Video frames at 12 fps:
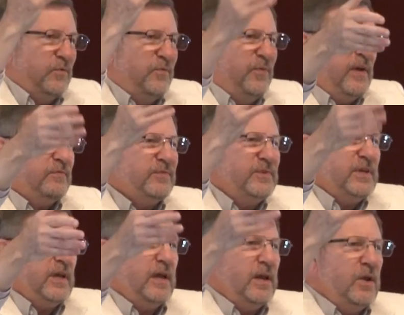
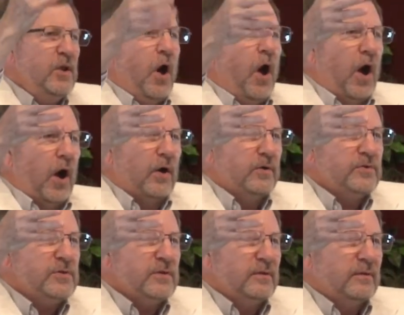15
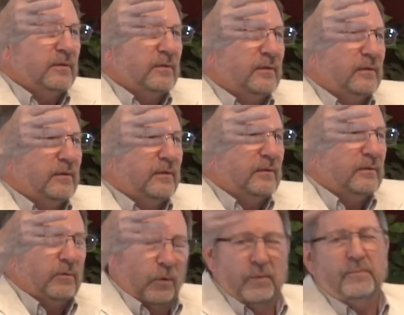yards,
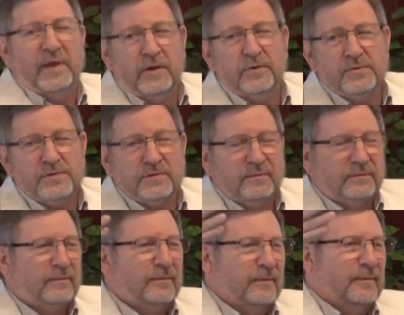or meters,
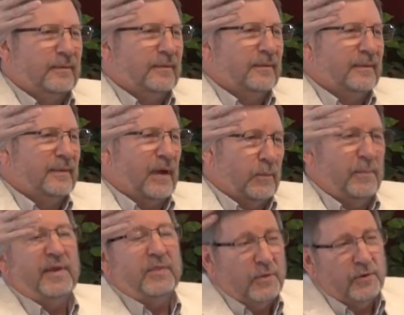that would
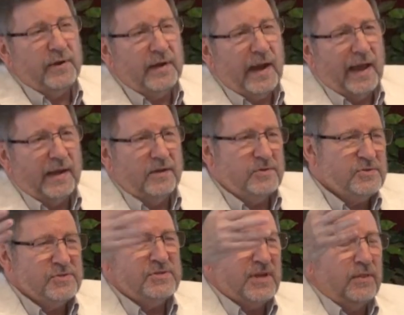be 39 inches
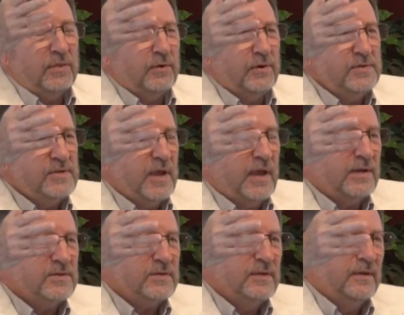instead of
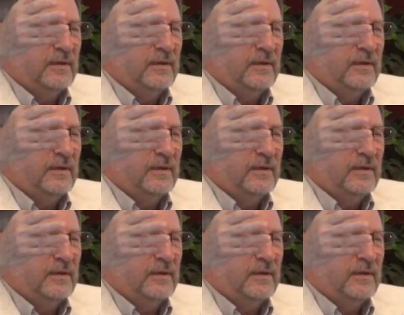36,